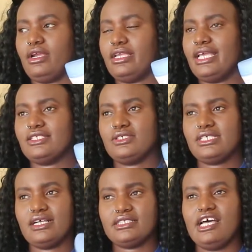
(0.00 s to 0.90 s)
Yes,
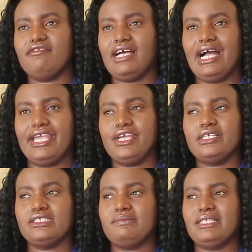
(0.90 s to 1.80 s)
hotels have
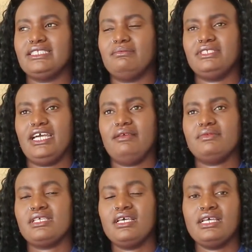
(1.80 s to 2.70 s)
irons, but
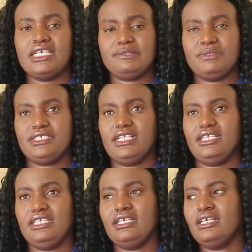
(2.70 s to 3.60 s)
sometimes,
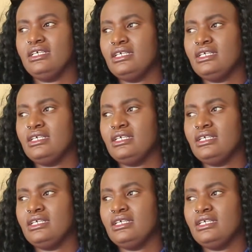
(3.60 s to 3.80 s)
especially